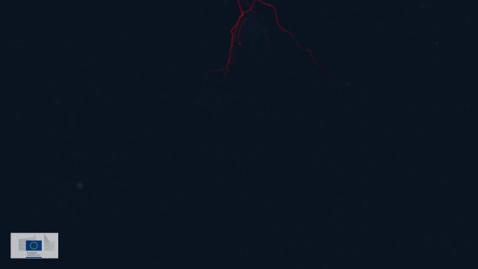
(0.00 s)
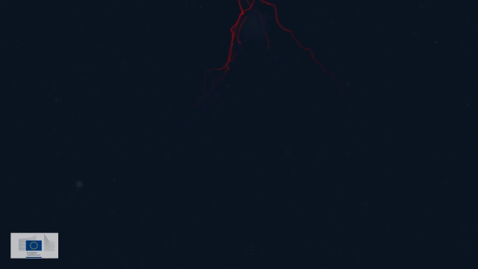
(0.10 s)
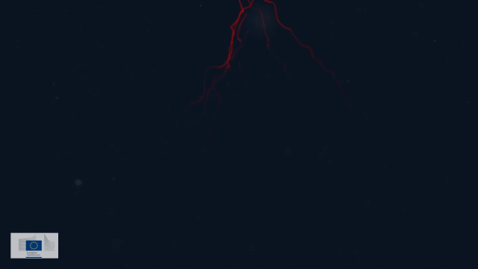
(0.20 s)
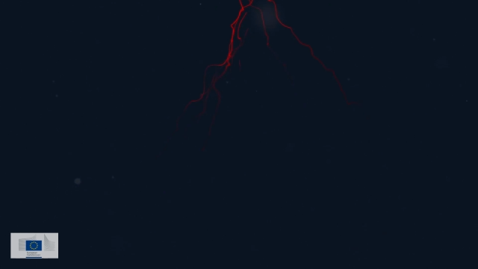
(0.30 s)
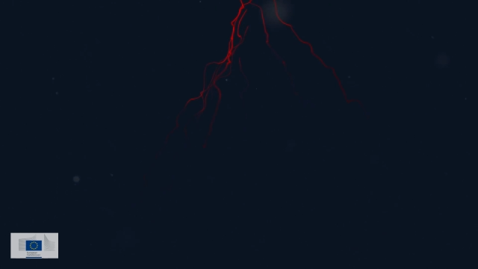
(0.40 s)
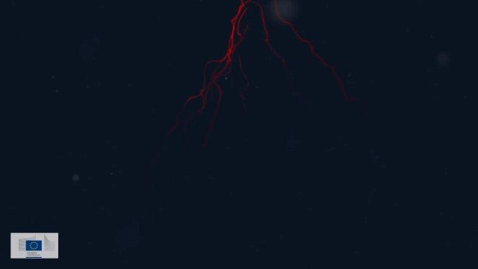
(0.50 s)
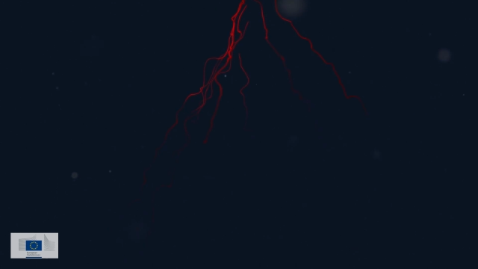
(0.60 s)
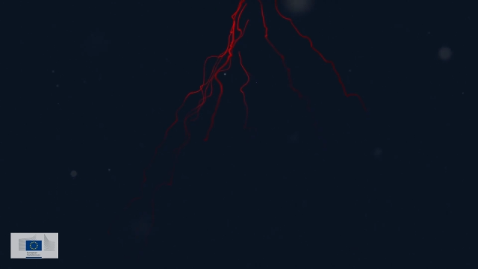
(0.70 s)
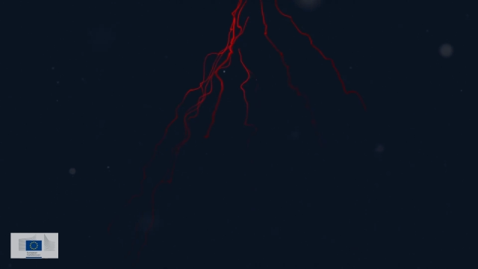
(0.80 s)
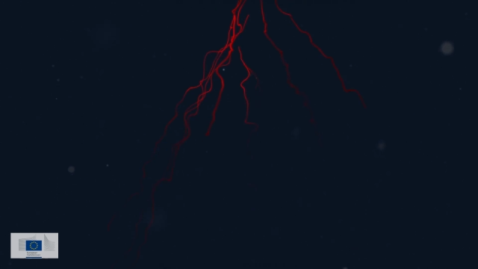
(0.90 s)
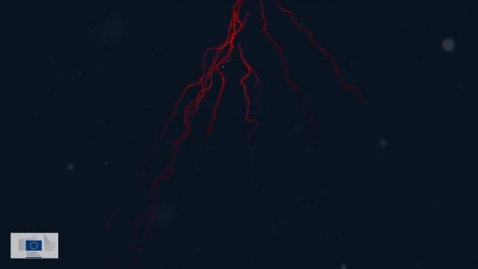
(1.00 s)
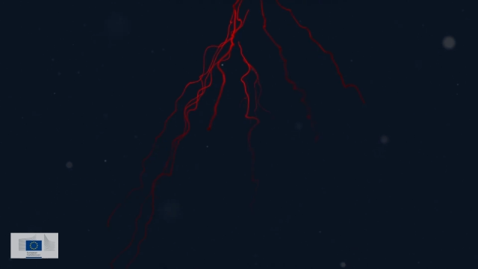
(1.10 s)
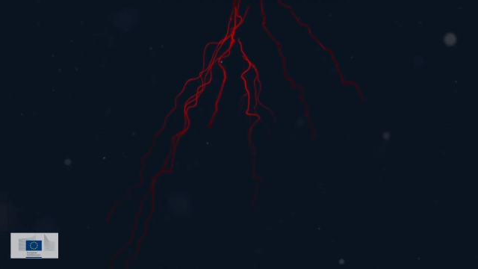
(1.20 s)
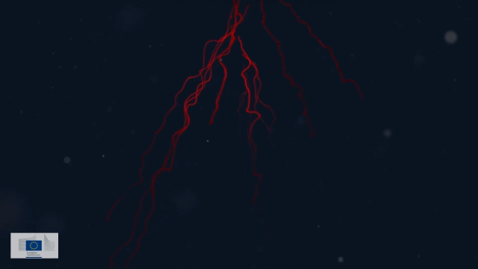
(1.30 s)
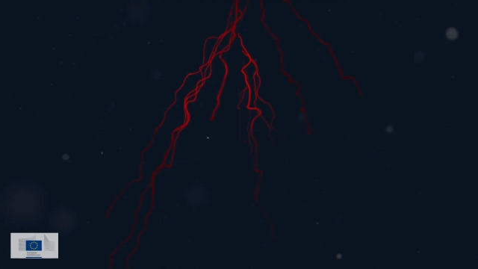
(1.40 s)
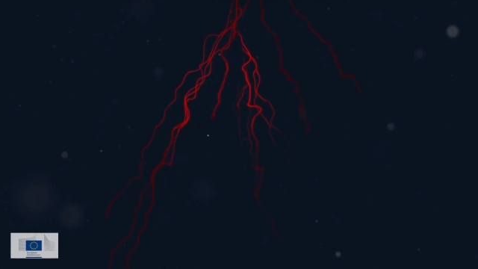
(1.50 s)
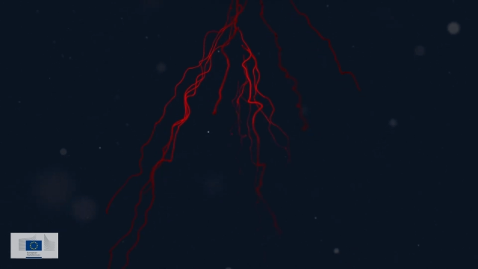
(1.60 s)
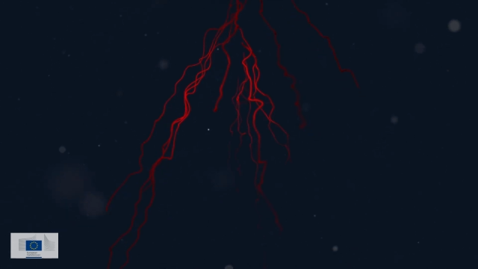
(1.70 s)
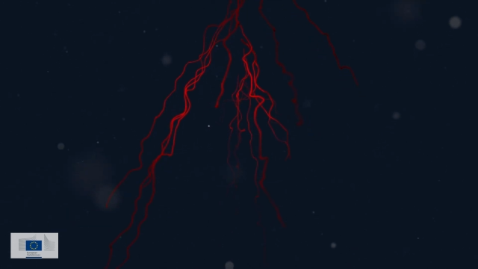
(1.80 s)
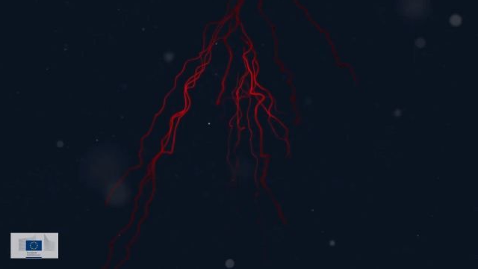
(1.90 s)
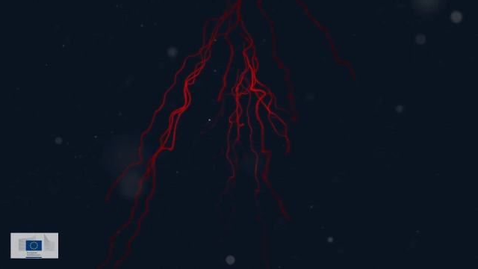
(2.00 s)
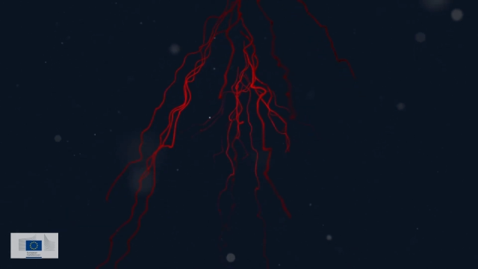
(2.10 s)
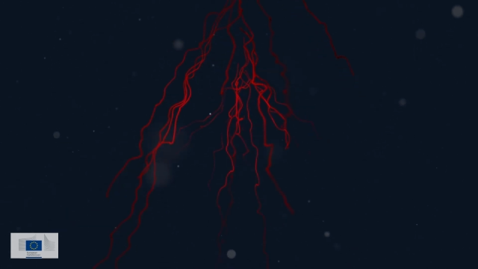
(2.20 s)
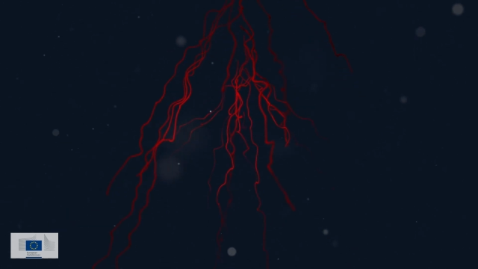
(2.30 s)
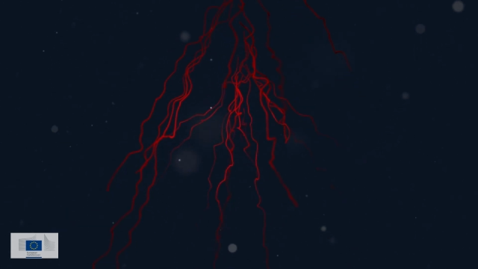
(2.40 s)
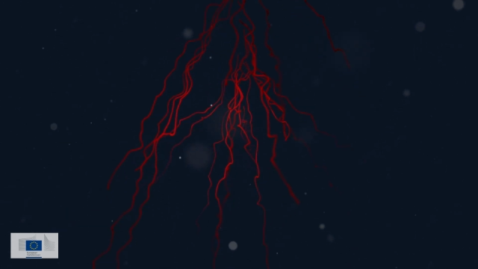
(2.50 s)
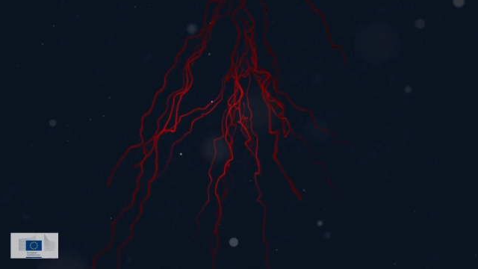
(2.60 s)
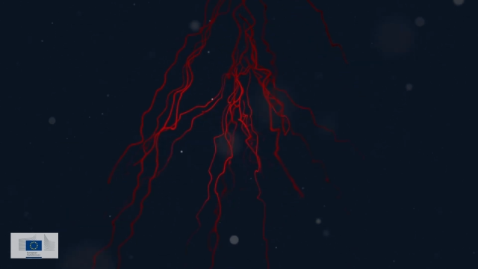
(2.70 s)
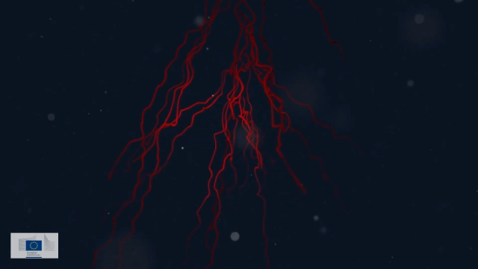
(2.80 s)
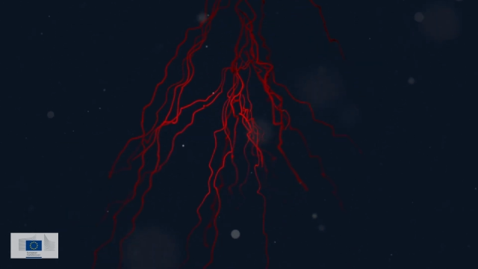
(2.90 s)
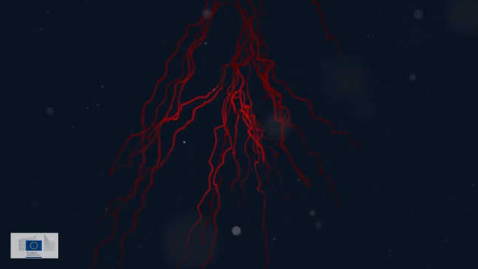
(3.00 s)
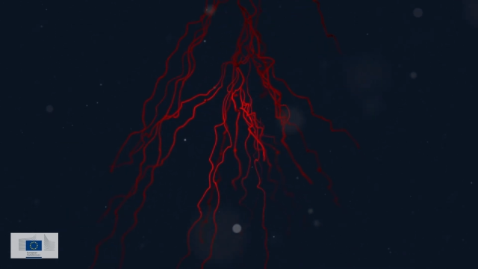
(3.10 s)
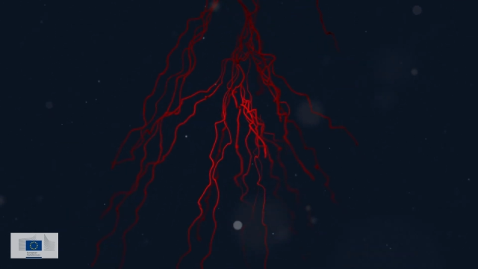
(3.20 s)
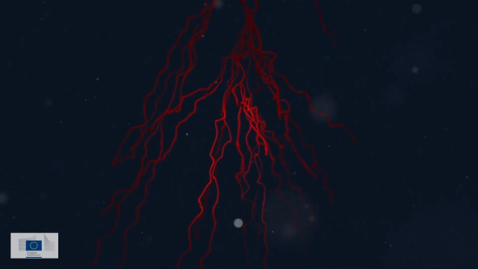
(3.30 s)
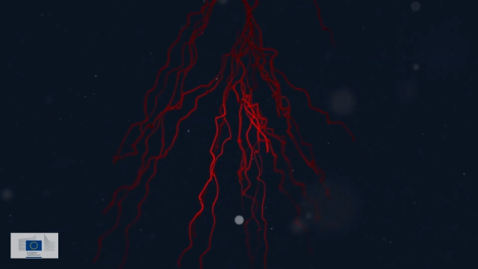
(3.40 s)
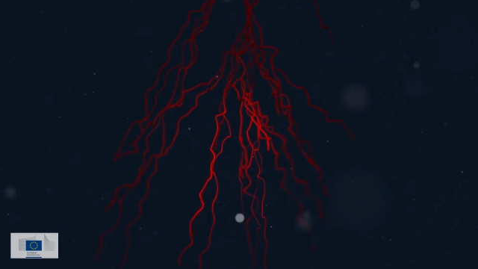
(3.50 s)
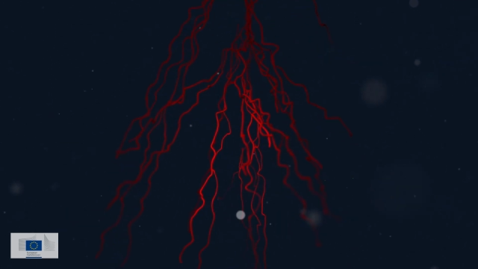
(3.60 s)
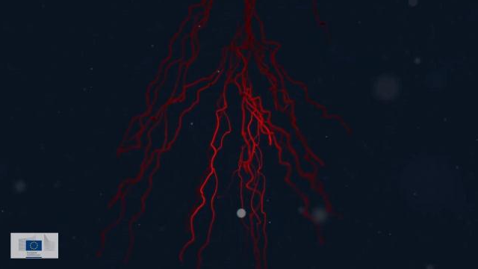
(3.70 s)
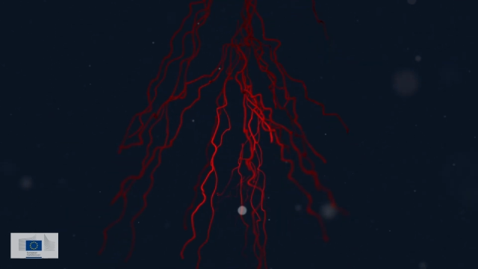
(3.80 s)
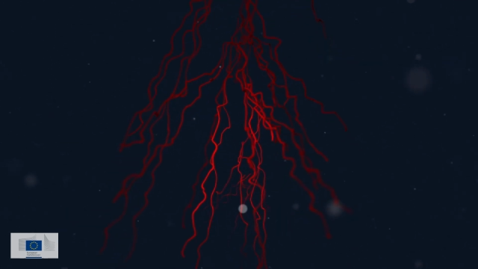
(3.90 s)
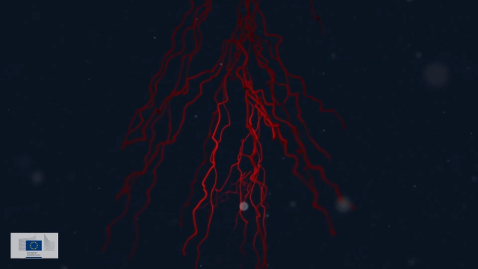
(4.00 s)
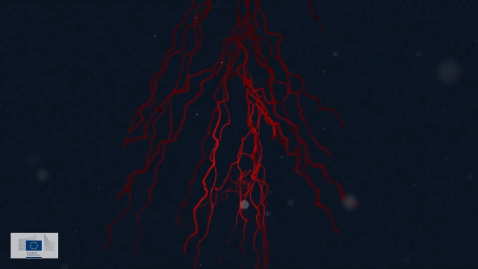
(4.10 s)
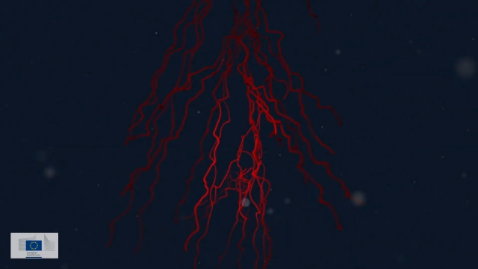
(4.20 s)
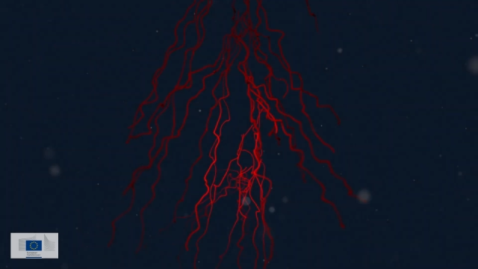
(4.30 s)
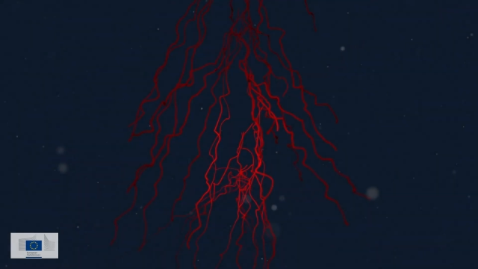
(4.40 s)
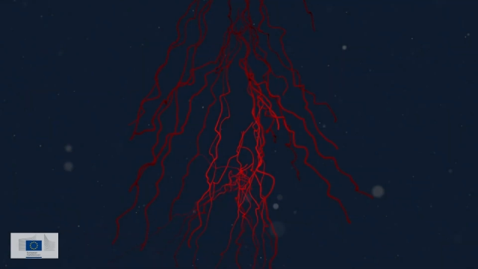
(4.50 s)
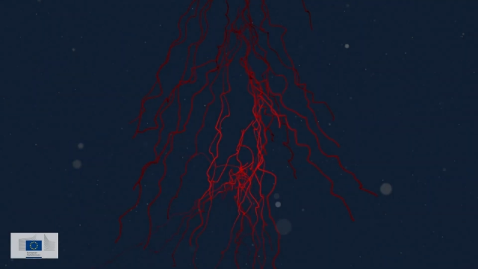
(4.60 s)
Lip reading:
(no speaker visible)